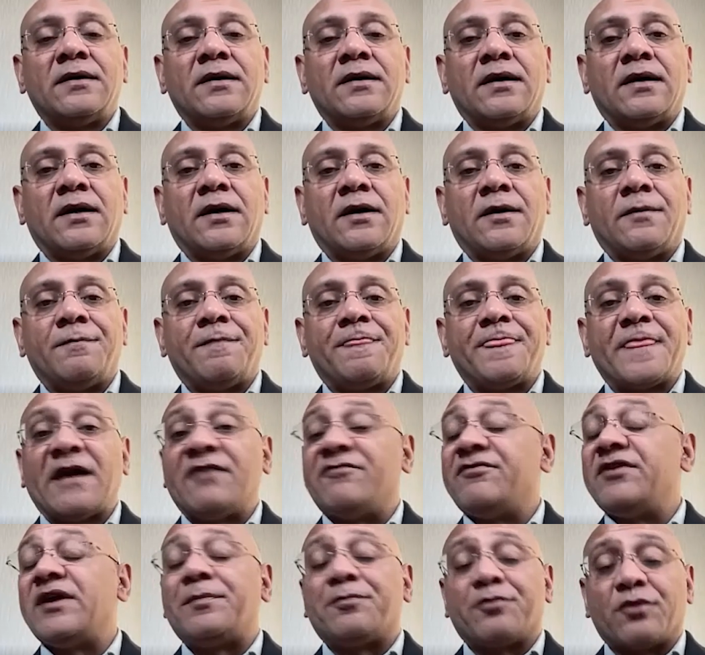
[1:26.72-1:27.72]

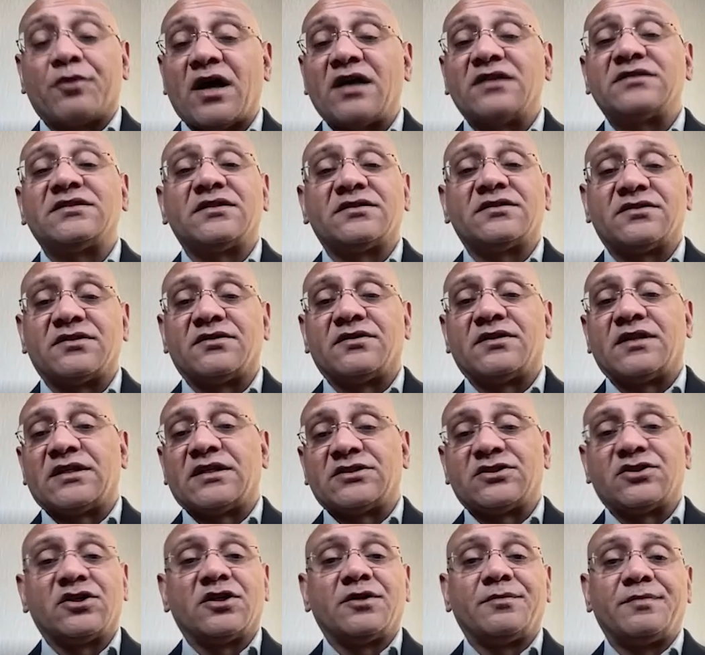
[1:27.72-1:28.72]
Every processor
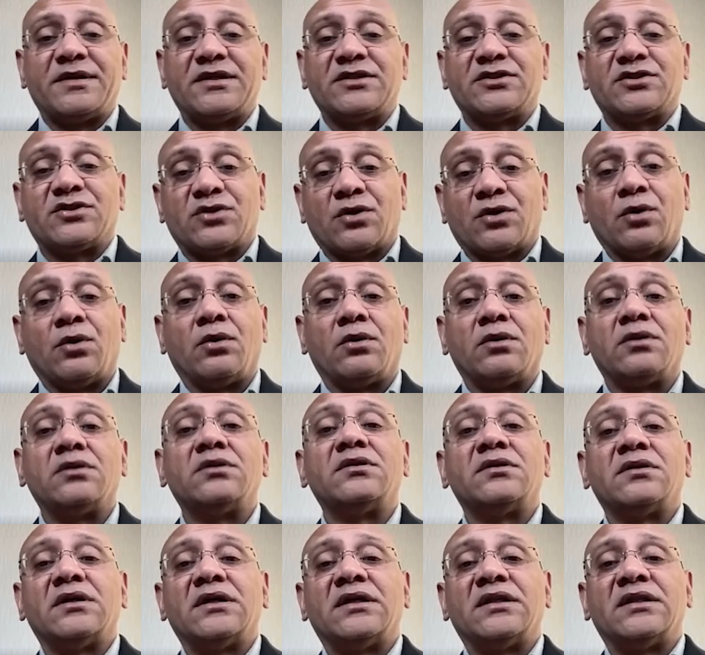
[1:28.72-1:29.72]
that's going to be
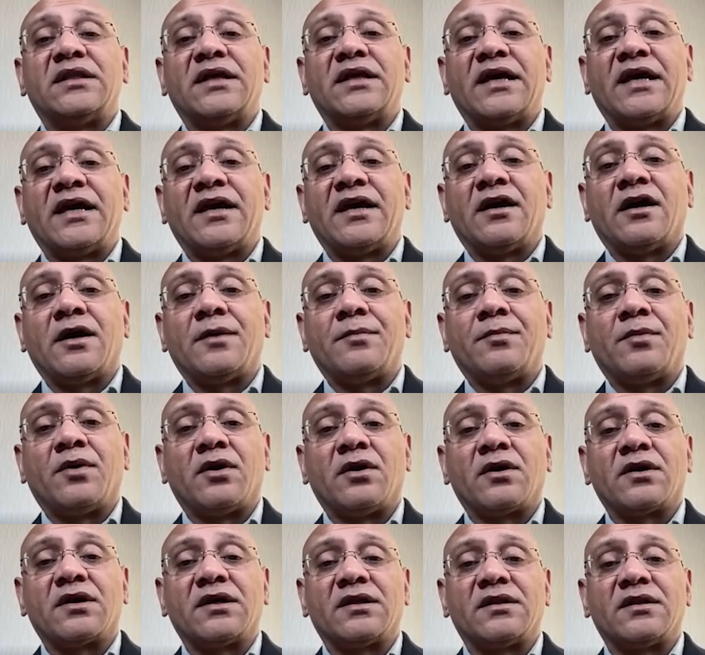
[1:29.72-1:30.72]
sold in the AI
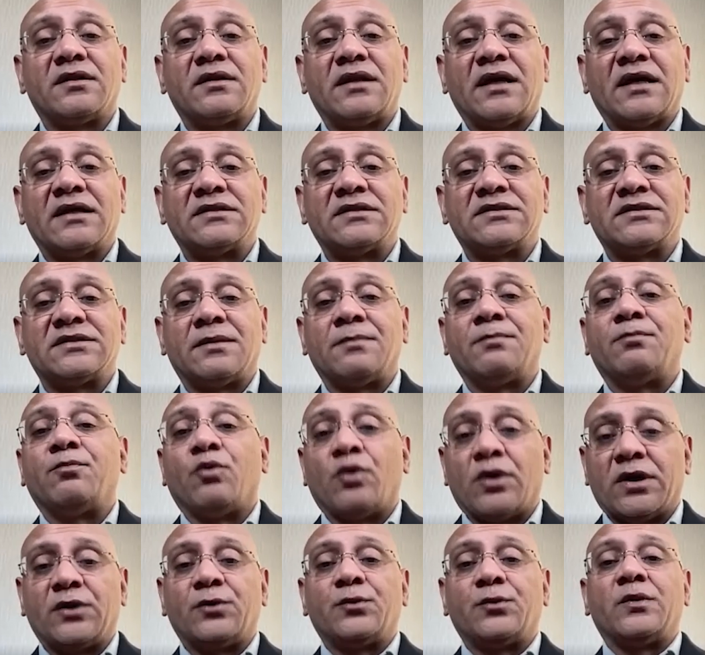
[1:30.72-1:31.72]
market at some
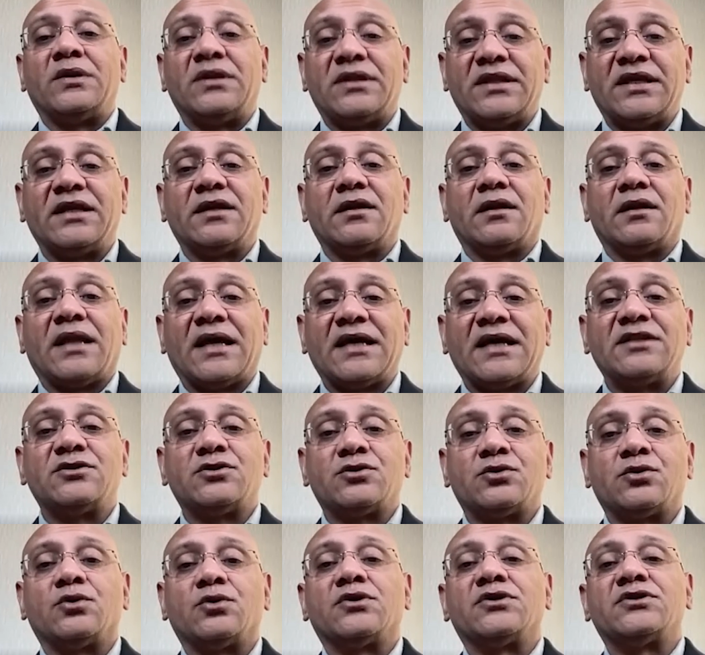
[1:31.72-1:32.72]
point will need a light
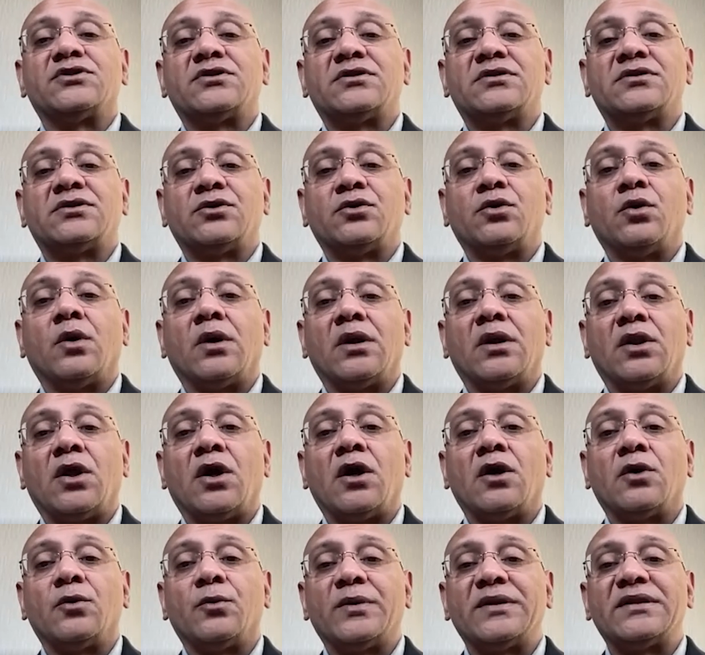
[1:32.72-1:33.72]
source to go
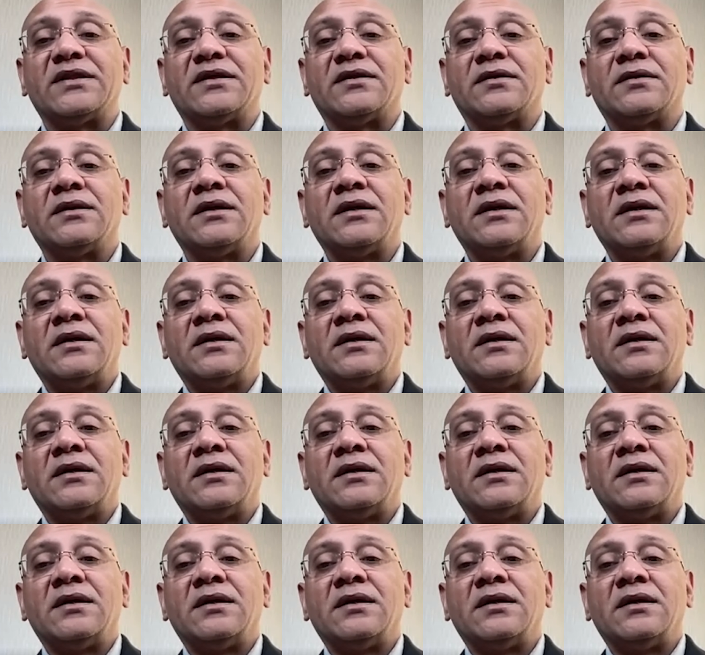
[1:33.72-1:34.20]
along with it.